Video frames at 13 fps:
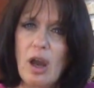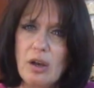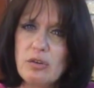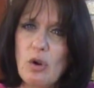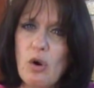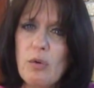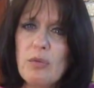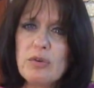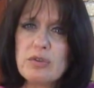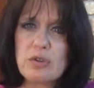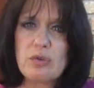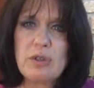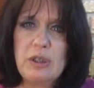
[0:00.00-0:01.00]
A normal
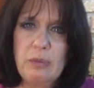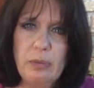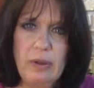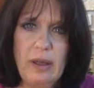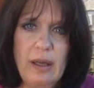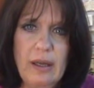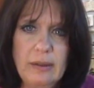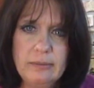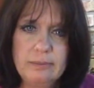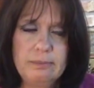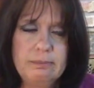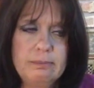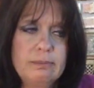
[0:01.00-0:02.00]
screenplay,
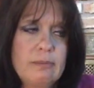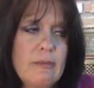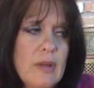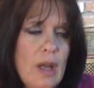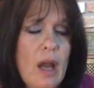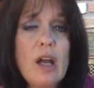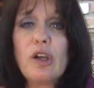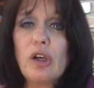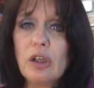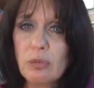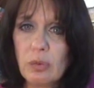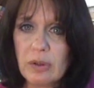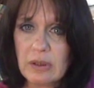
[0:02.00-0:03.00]
a
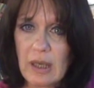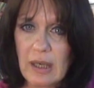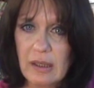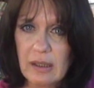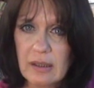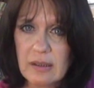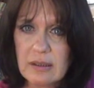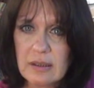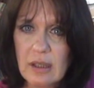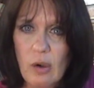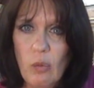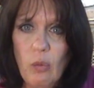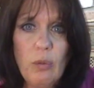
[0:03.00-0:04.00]
good one that is,
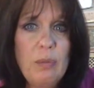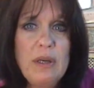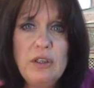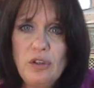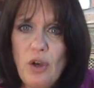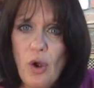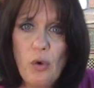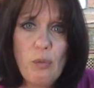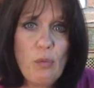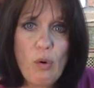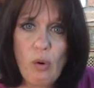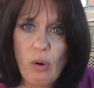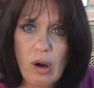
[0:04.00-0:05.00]
will be no
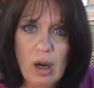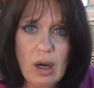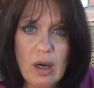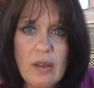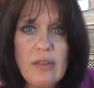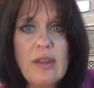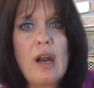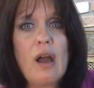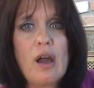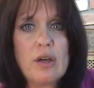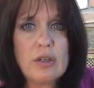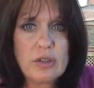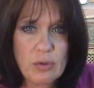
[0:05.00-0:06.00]
more than
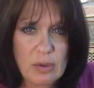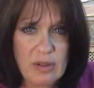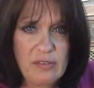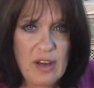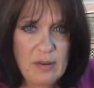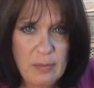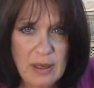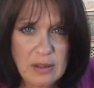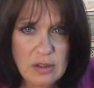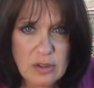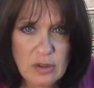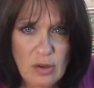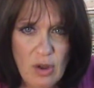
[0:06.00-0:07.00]
125
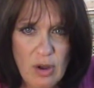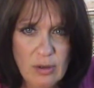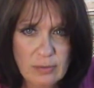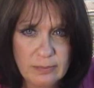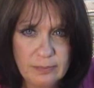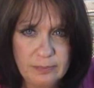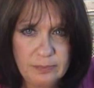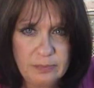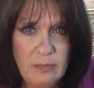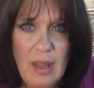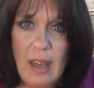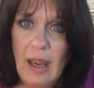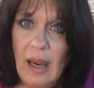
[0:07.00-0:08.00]
pages long.
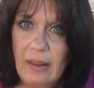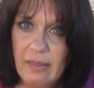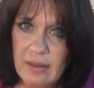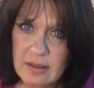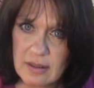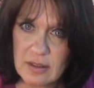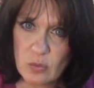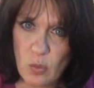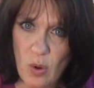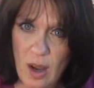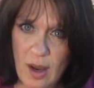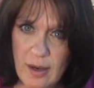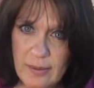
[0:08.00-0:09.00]
And this is
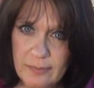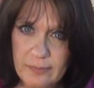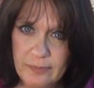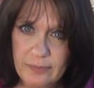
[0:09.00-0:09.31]
why.